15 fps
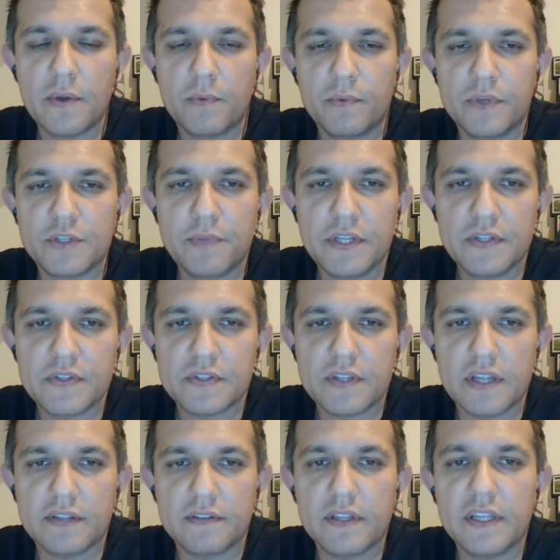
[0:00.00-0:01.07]
which means
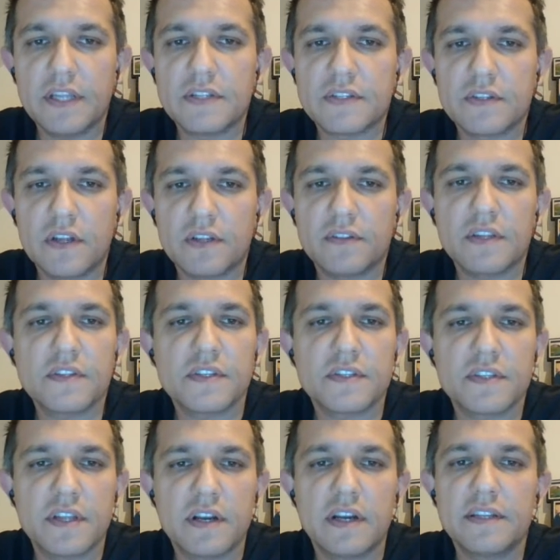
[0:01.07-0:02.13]
that it's not
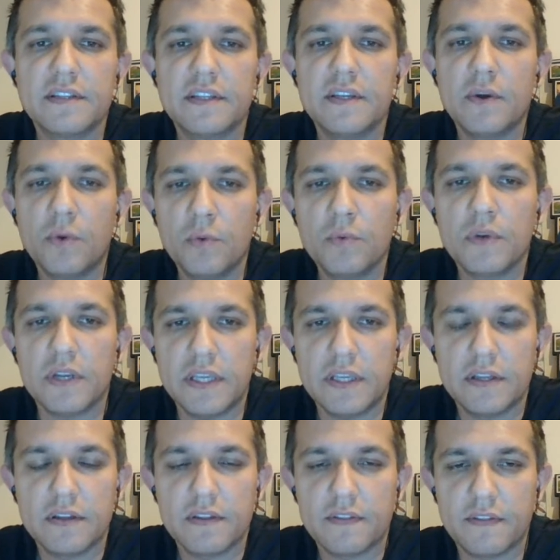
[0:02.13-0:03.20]
necessarily the only
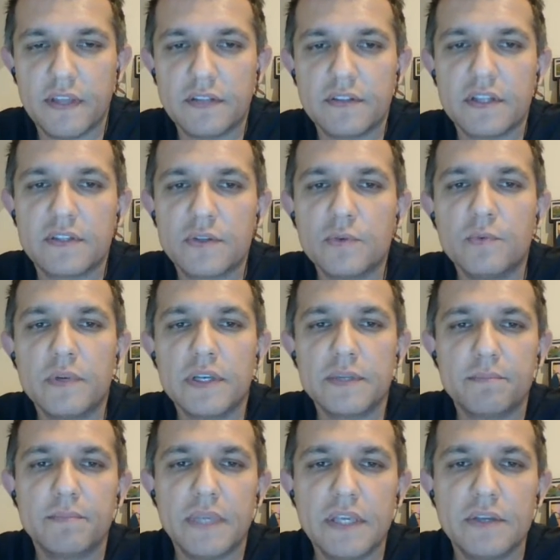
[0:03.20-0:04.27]
thing that we will
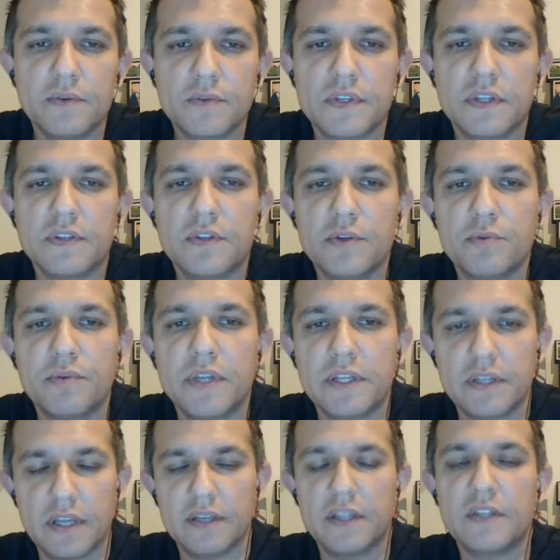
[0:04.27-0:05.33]
be using during
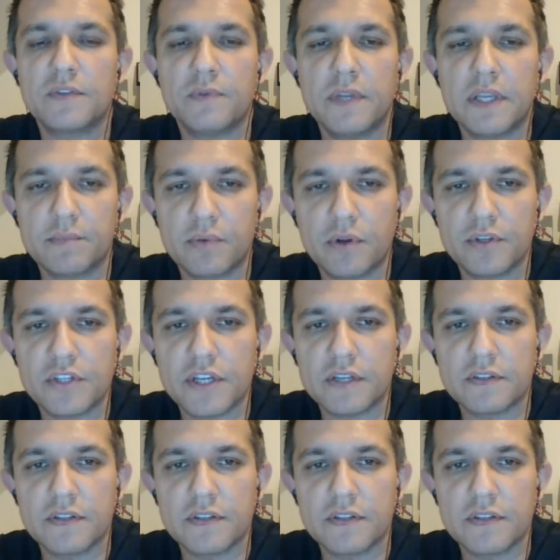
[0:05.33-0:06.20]
an eTwinning project,